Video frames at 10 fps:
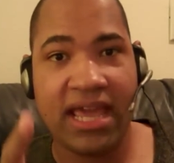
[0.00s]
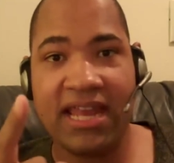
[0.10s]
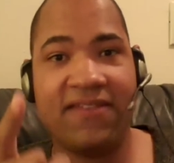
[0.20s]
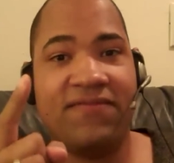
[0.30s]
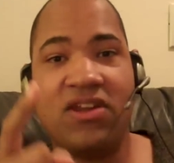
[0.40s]

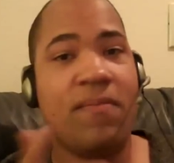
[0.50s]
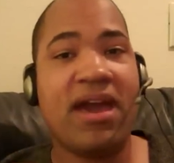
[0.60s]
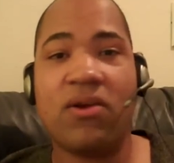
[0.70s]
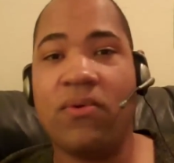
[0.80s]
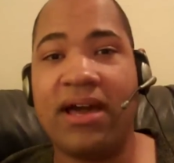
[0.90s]
And if no
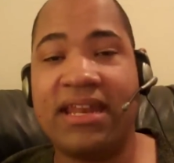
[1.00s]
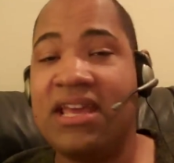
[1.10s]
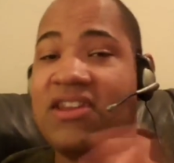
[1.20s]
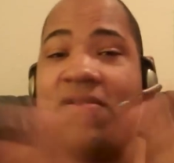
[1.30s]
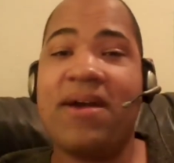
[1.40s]
matter
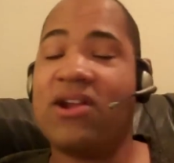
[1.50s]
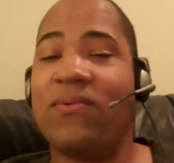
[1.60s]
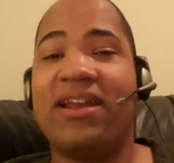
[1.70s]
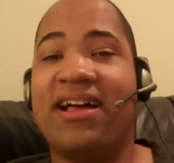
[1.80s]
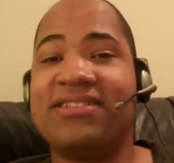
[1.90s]

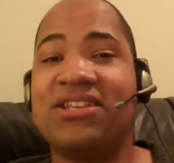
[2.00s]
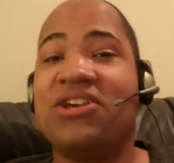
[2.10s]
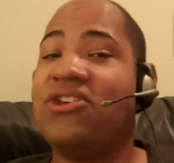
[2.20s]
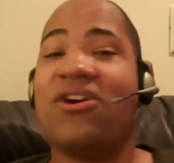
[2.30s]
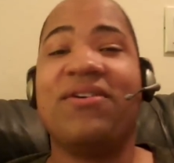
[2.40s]
what else,
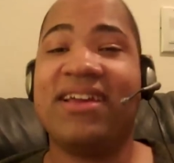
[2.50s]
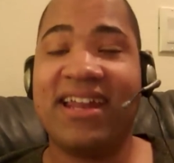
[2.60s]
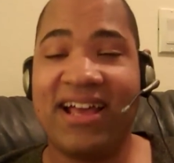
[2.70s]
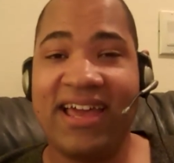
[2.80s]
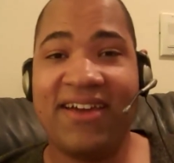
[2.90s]
you're already
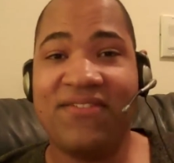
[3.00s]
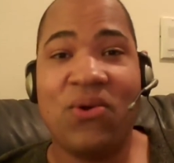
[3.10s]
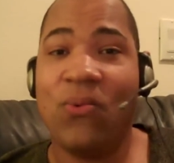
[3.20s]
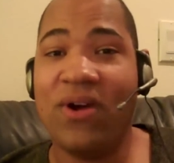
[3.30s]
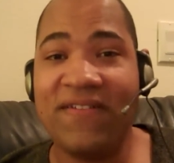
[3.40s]
going to have
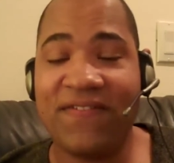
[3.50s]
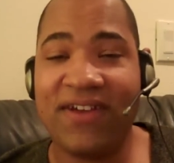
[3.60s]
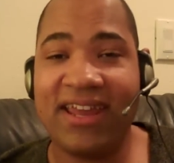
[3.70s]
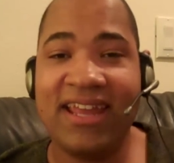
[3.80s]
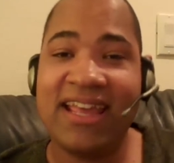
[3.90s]
one
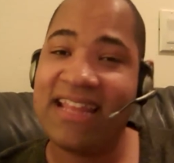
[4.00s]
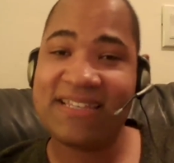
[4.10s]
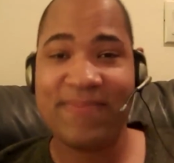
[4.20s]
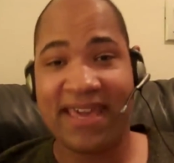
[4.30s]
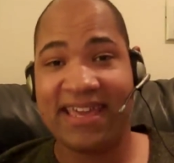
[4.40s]
friend,
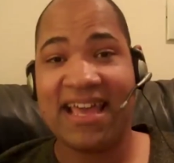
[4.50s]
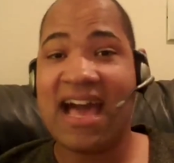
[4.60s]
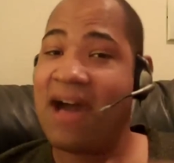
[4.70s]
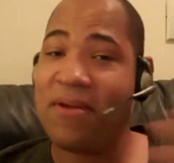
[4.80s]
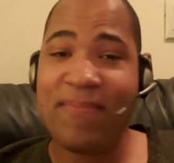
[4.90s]
that's me.
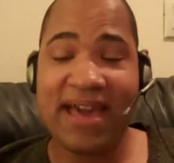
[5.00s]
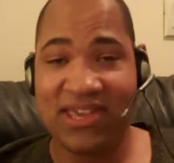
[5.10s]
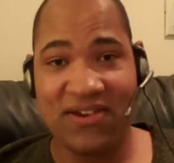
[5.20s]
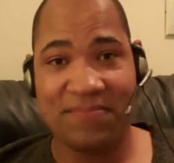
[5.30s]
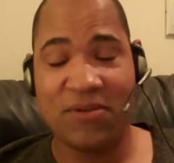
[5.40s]
I'm going to
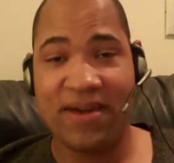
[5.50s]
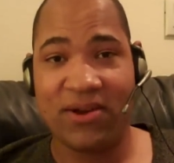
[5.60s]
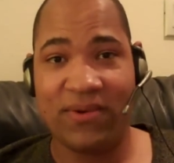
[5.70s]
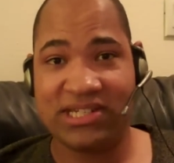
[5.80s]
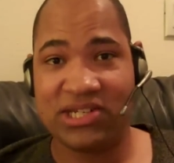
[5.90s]
back you up no
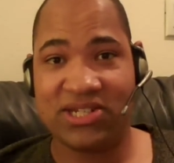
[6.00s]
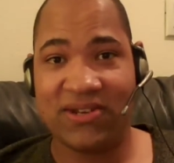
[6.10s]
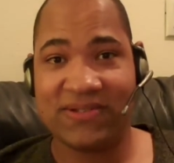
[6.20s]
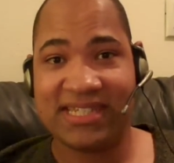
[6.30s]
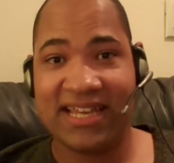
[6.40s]
matter what you
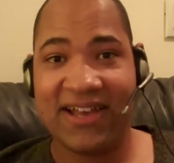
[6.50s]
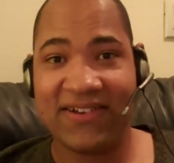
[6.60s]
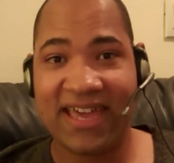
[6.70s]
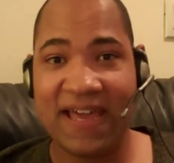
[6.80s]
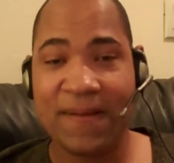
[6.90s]
choose,
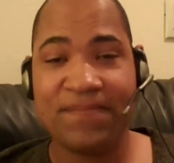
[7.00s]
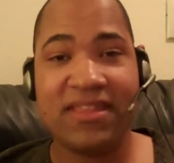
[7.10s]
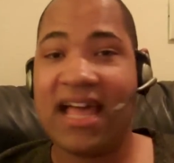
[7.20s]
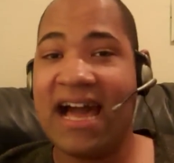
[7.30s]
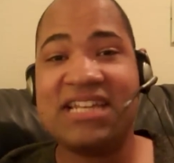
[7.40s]
okay?
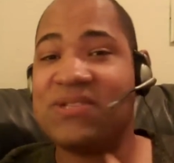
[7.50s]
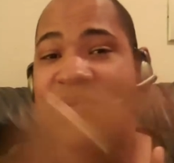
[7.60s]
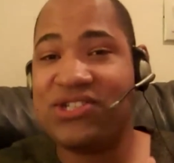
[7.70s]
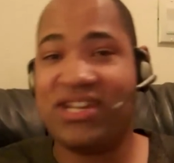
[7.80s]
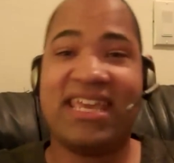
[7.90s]
I just
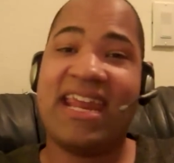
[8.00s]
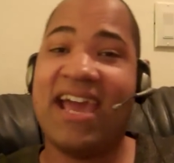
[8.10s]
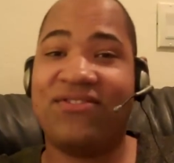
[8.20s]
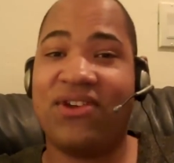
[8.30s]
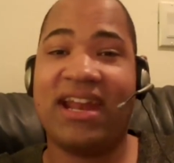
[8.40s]
want you to get
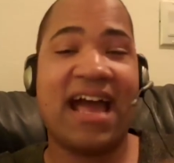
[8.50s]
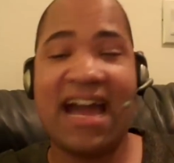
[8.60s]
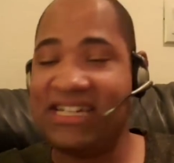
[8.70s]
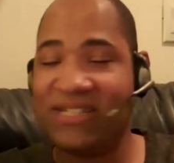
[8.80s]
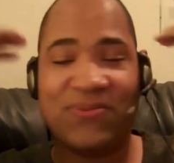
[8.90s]
after it.
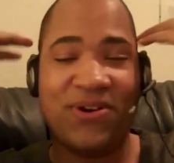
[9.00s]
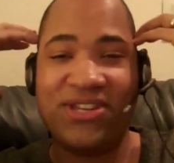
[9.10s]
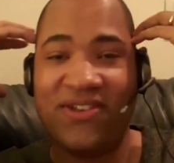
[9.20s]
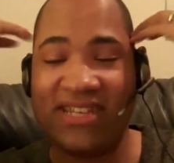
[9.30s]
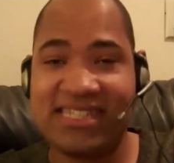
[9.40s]
I just
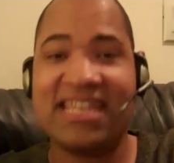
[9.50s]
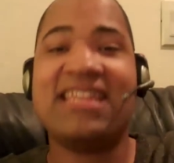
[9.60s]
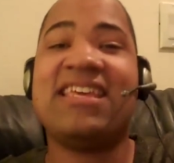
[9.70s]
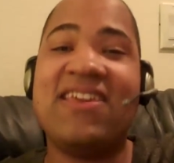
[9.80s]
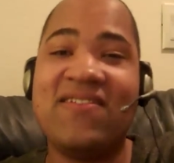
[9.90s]
want you to see
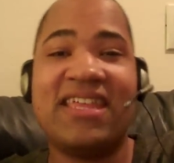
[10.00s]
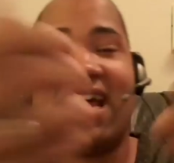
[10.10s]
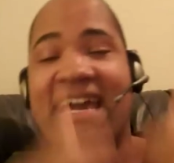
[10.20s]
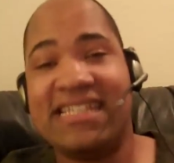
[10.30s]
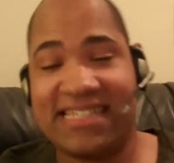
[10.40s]
the you that
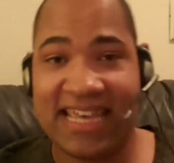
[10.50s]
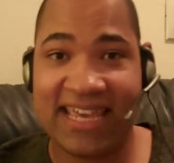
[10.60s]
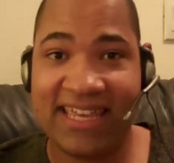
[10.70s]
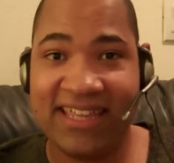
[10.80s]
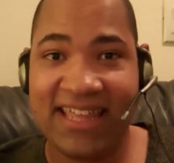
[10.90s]
I
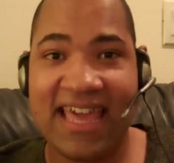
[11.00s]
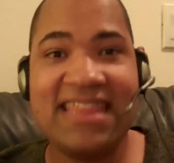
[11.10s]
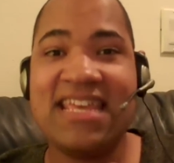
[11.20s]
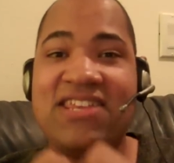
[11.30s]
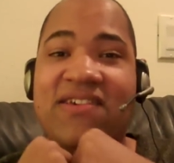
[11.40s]
see,
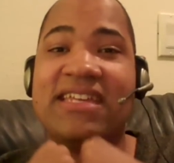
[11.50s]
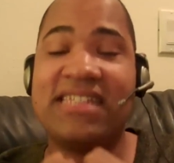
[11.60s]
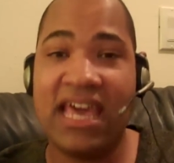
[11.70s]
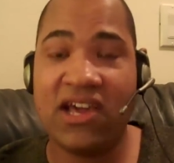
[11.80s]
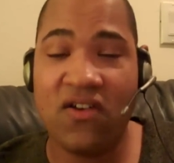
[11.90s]
and then you can
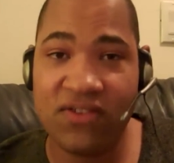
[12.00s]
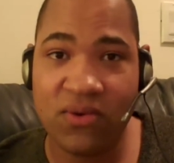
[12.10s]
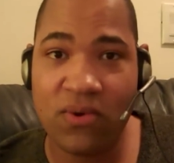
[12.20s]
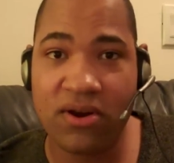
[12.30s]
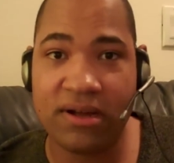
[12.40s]
take over
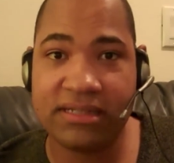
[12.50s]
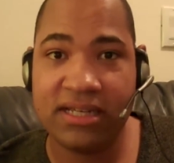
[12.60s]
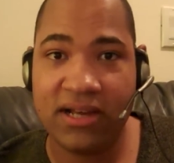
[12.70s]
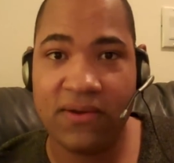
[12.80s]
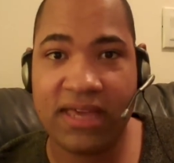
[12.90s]
the world,
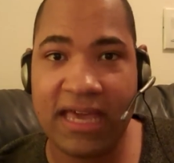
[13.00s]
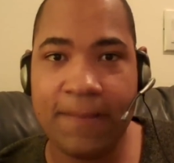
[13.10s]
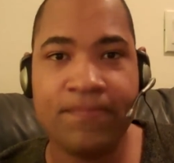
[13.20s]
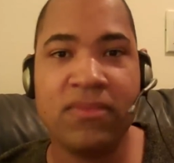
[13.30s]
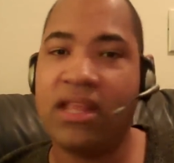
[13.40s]

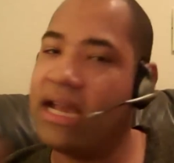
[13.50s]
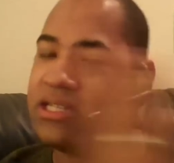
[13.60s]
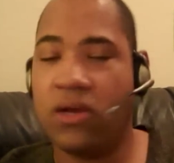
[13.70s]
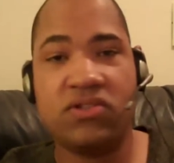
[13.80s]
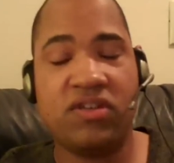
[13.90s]
okay? I
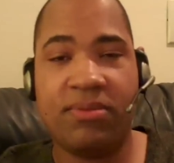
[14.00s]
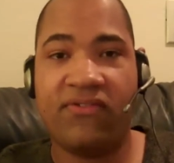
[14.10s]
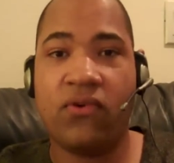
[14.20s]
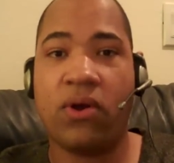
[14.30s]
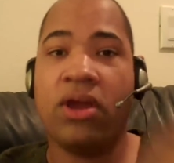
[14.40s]
told you
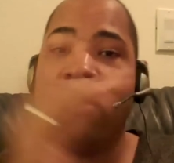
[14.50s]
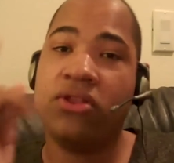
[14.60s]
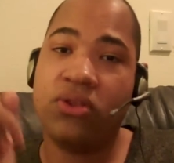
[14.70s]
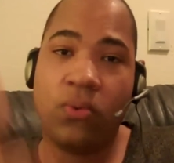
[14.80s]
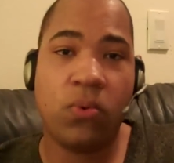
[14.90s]
before,
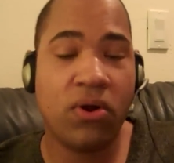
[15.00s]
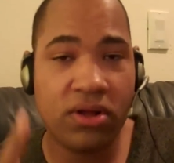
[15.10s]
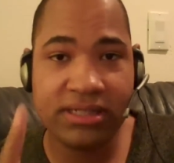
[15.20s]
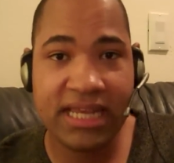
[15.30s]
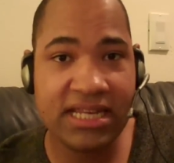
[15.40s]
the
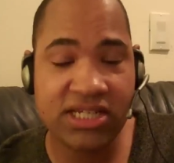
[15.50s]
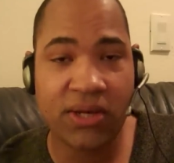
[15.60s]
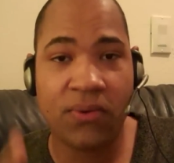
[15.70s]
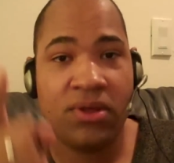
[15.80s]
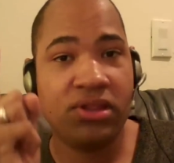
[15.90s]
world needs
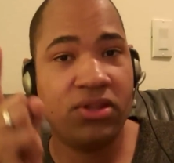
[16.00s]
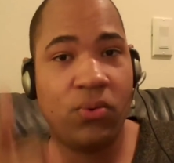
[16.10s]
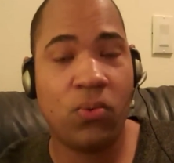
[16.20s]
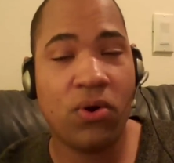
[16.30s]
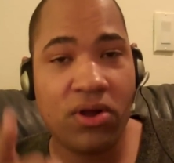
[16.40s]
you. The
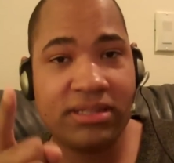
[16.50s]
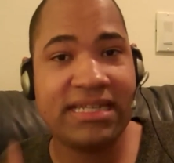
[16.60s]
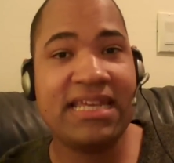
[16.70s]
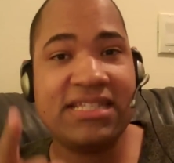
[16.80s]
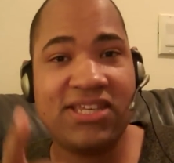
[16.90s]
world
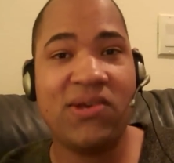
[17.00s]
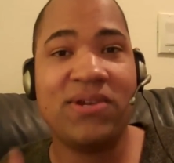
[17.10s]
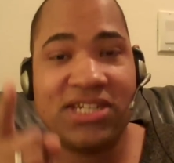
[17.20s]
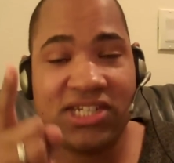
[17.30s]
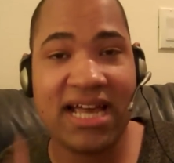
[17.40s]
needs you
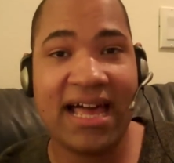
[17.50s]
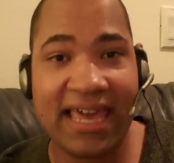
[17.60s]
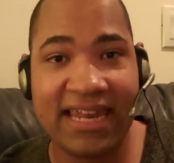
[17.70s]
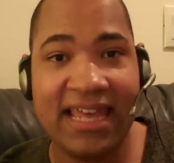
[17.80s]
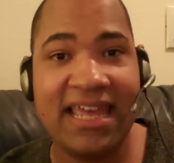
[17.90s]
to
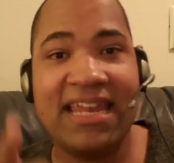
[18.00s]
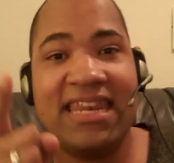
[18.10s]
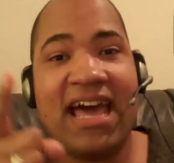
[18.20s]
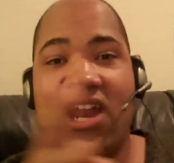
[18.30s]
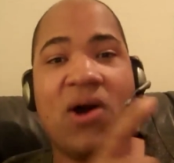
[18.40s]
shine.
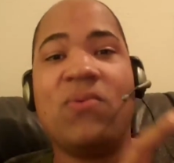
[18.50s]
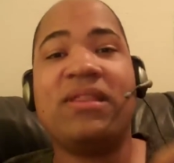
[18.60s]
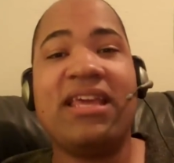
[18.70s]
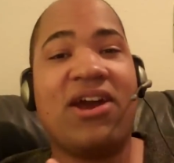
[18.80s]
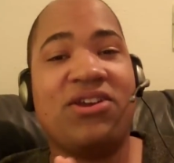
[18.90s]
Not
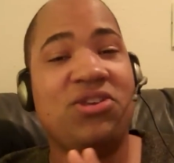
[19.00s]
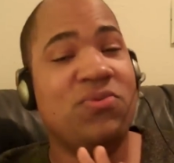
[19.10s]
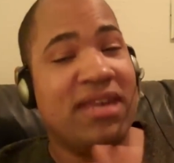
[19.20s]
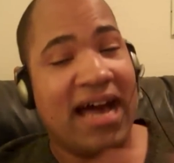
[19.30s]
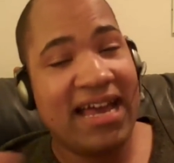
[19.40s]
only are you
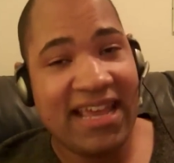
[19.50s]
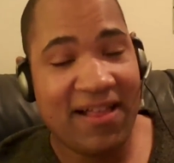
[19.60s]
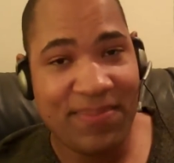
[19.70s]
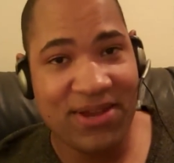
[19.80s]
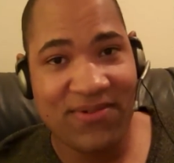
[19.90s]
not
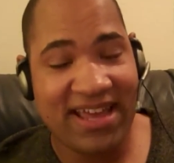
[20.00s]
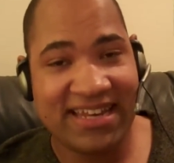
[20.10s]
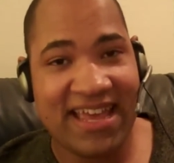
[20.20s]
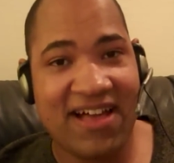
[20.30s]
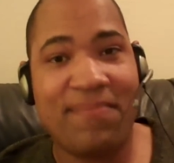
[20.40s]
helping right
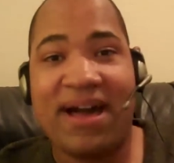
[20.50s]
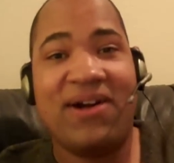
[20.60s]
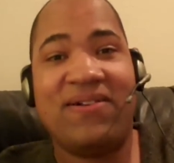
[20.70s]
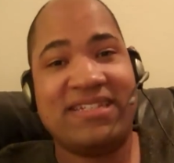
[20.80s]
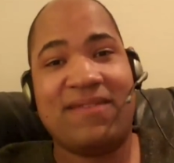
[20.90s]
now by
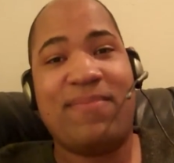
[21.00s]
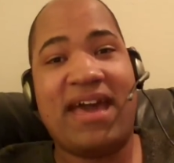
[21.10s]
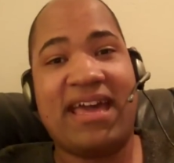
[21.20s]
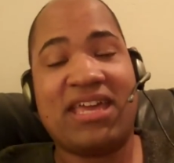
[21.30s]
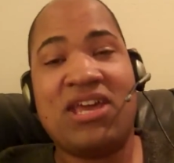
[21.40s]
holding
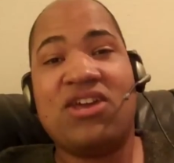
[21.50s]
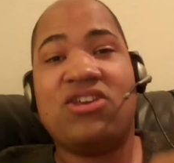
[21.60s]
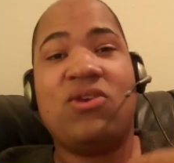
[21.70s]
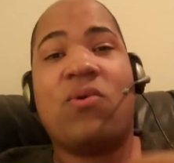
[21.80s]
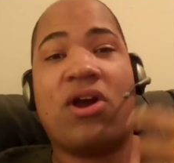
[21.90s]
back,
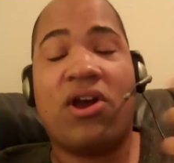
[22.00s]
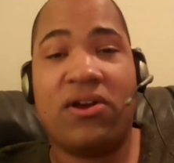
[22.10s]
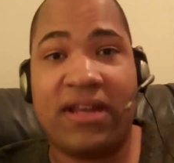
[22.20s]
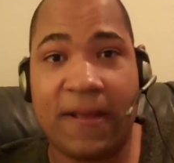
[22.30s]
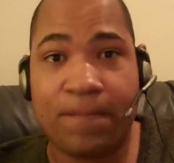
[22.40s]
you are
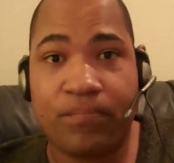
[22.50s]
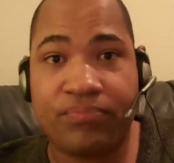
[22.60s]
hurting.